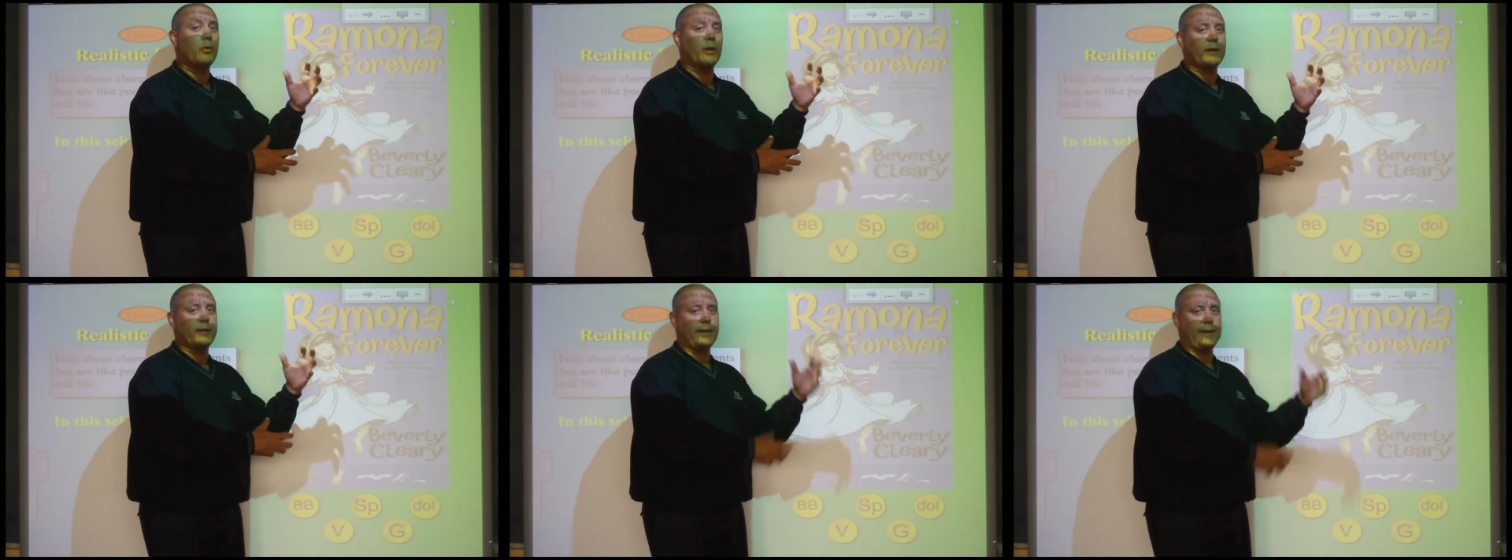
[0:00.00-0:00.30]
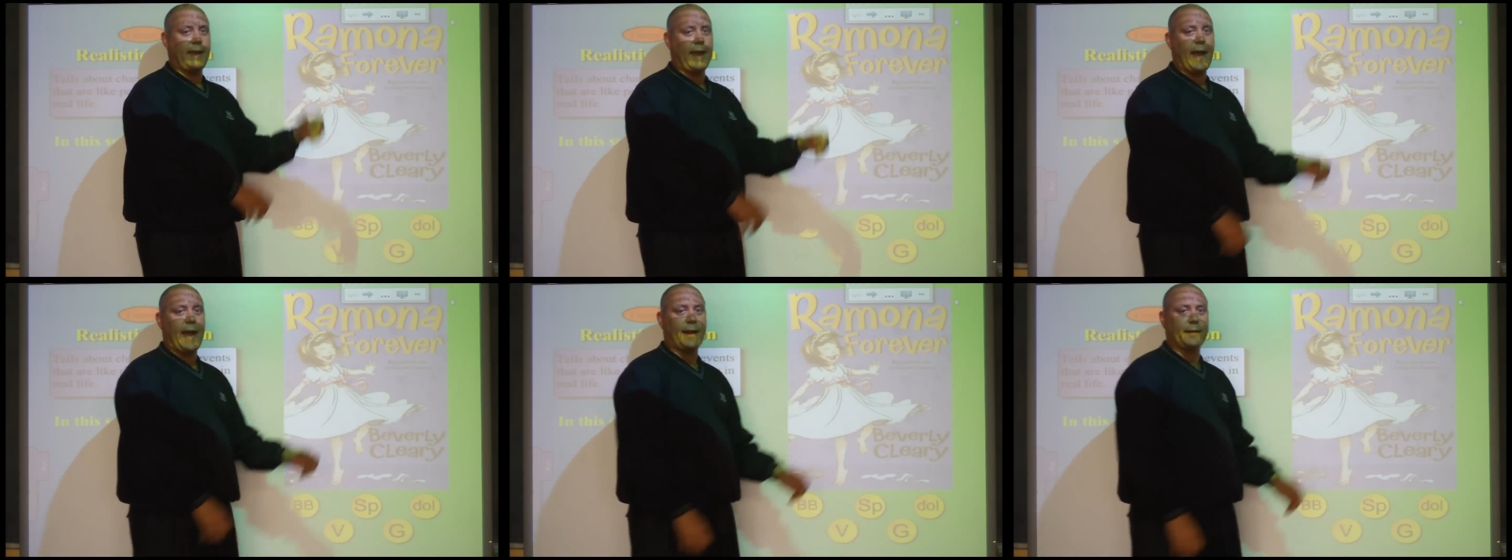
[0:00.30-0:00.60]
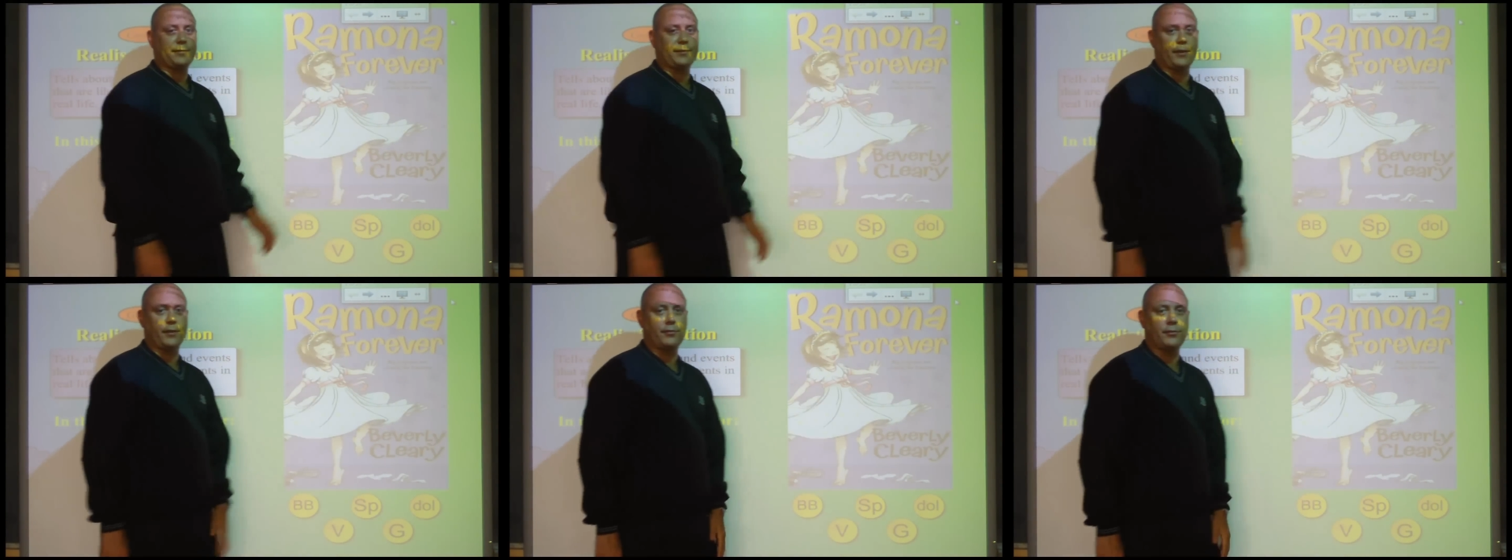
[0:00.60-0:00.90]
quickly
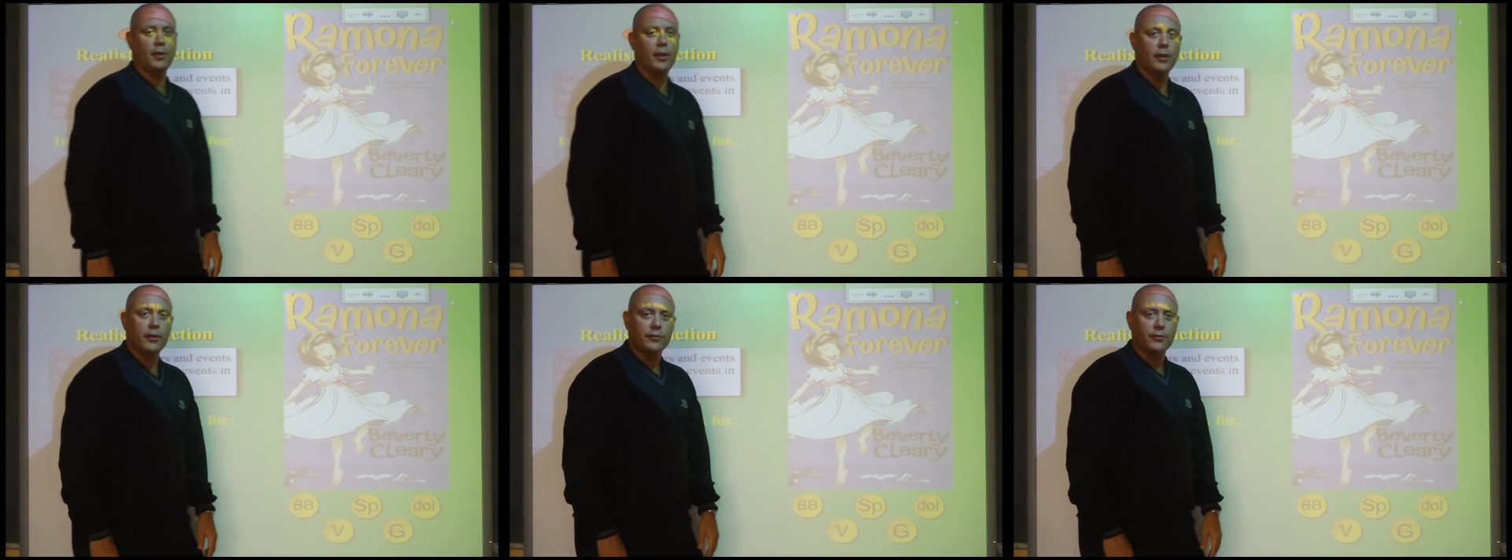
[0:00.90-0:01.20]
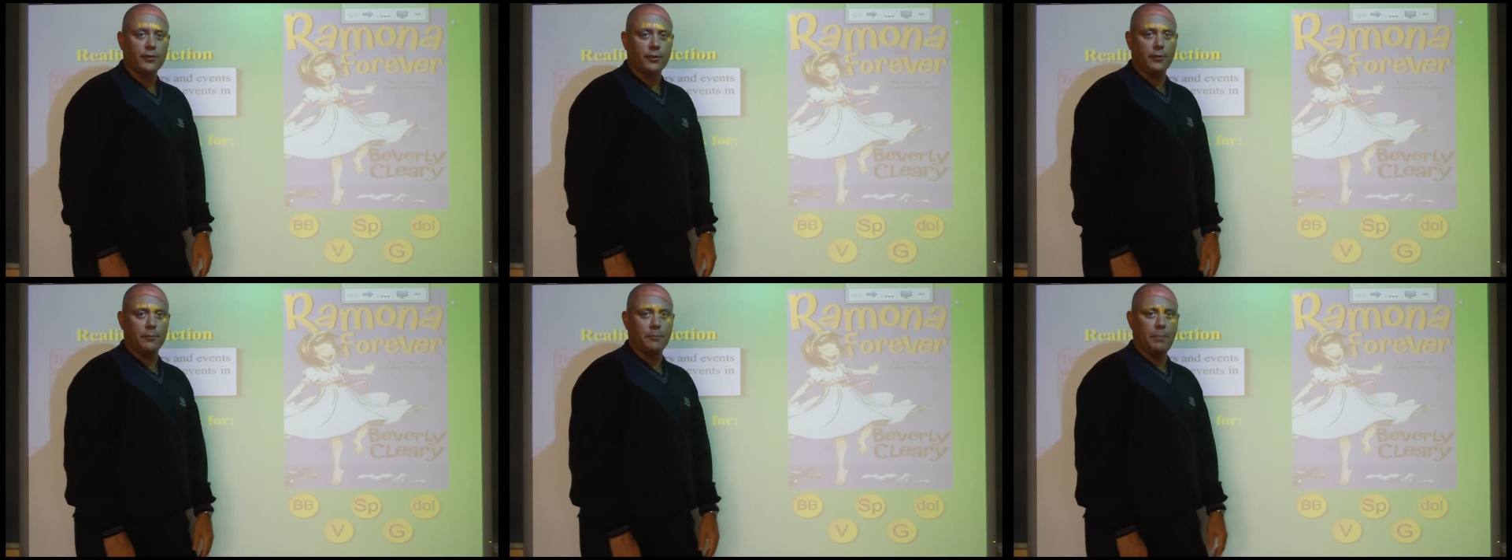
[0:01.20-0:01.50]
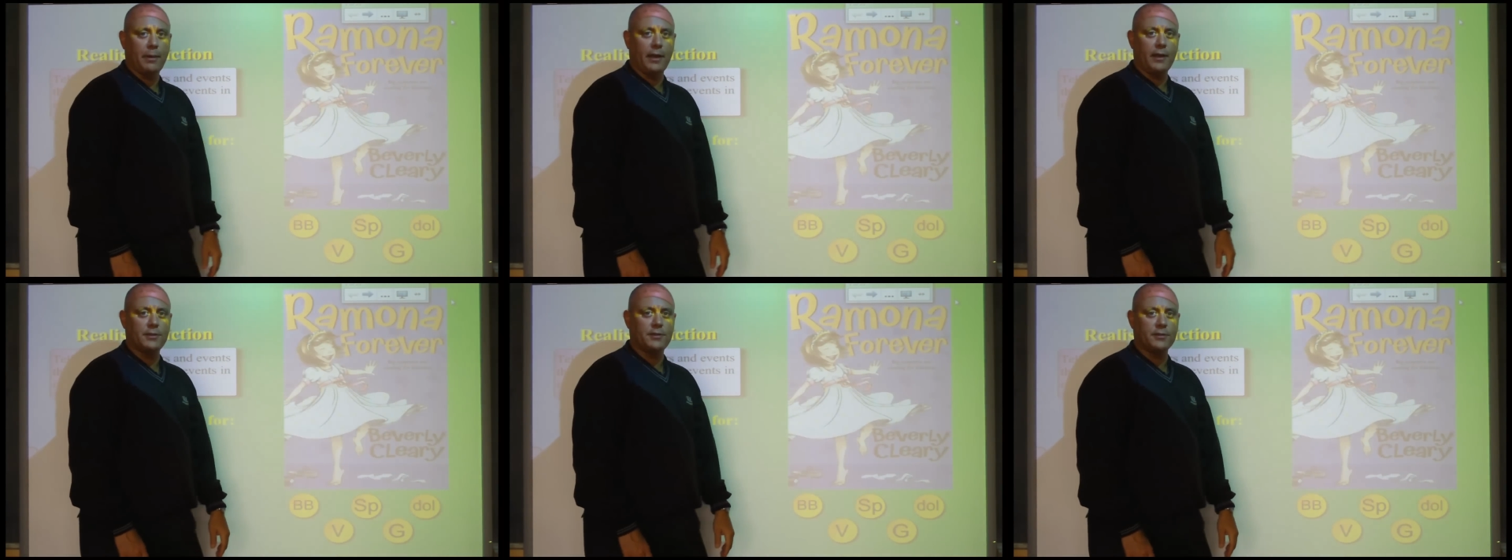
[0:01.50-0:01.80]
access
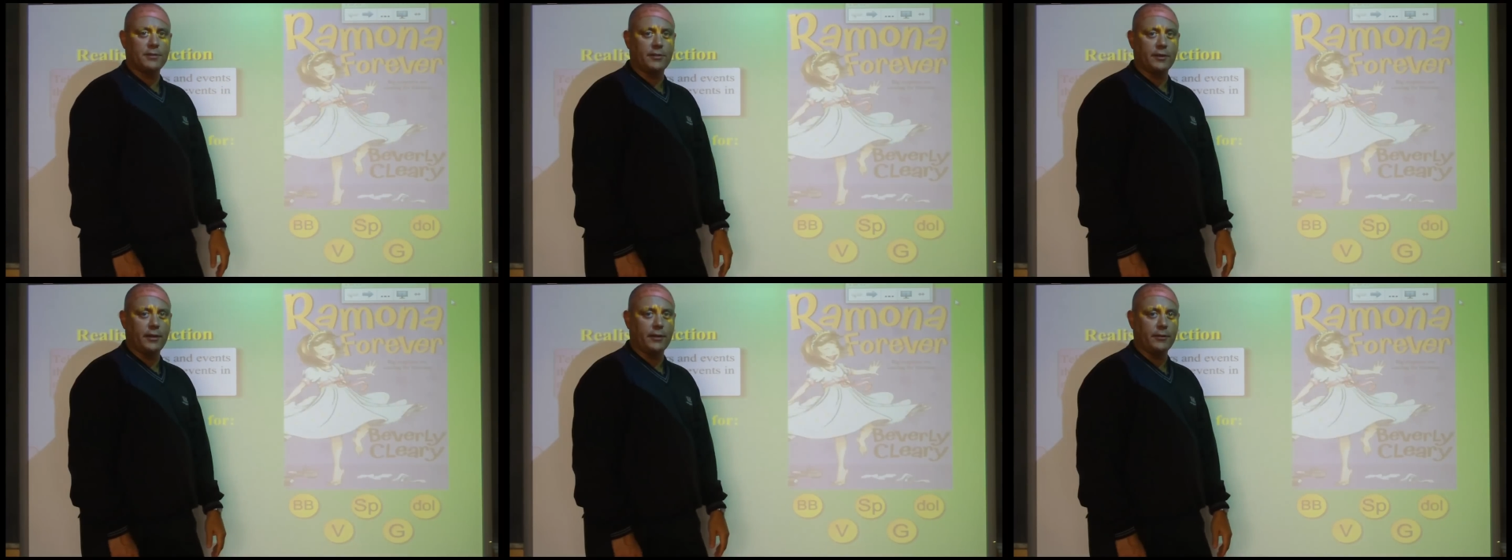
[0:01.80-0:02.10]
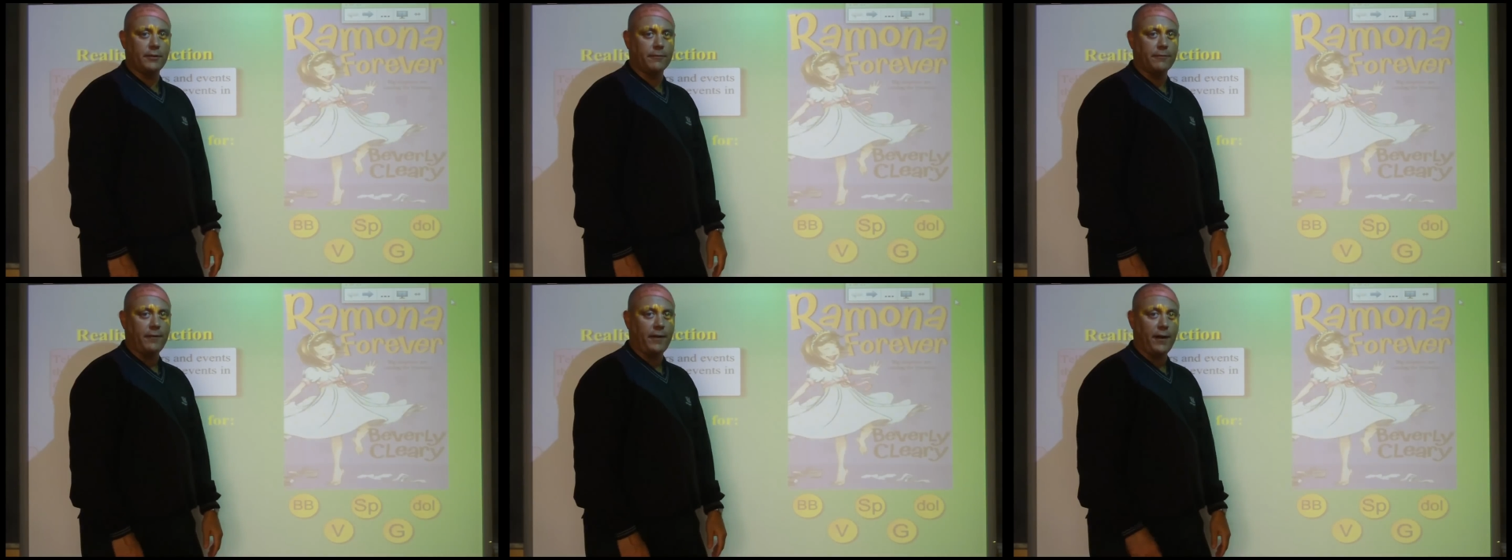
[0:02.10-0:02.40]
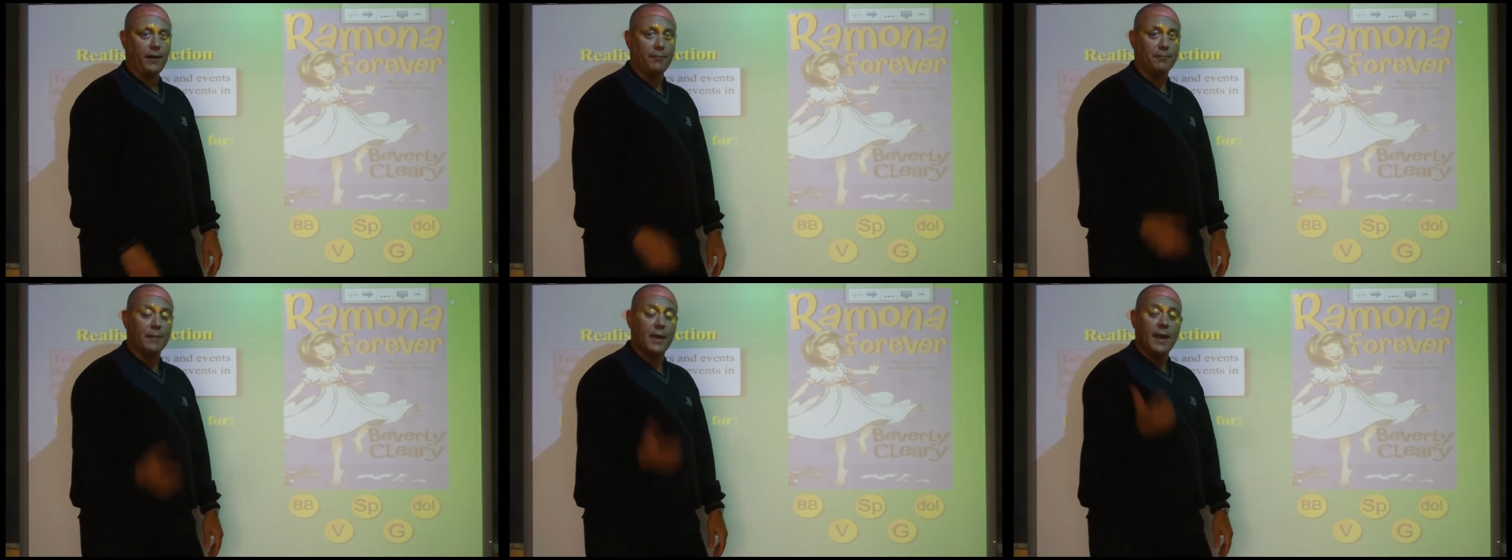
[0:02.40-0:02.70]
certain pages in your
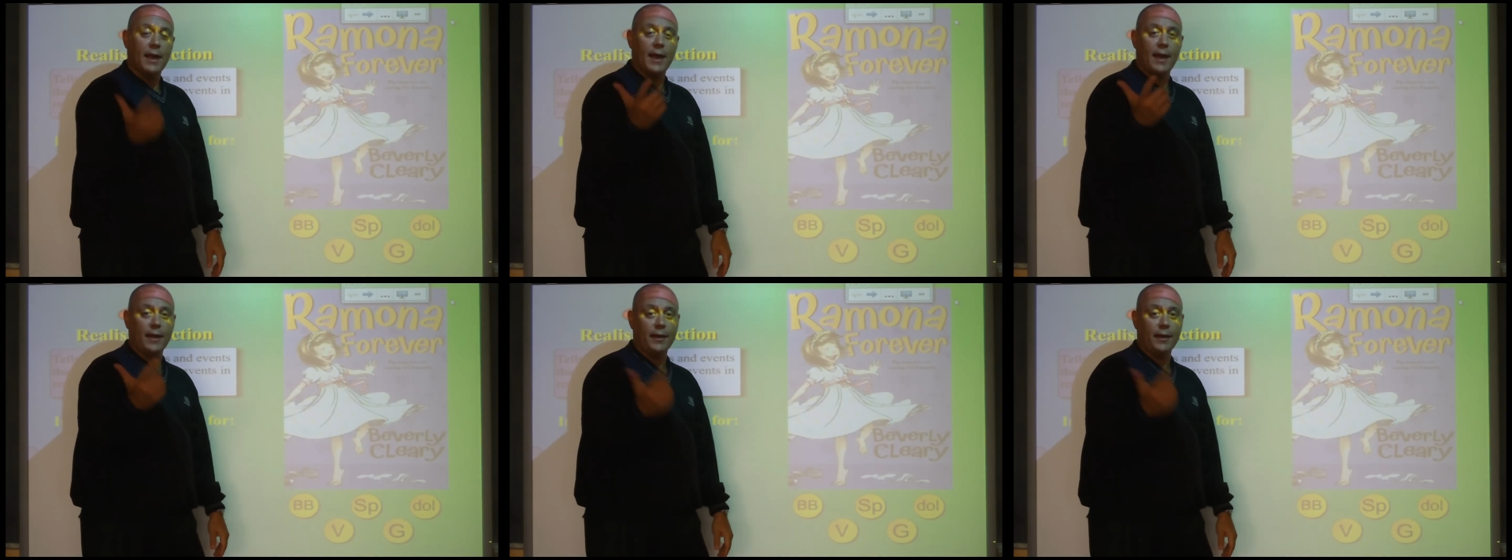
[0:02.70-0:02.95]
file.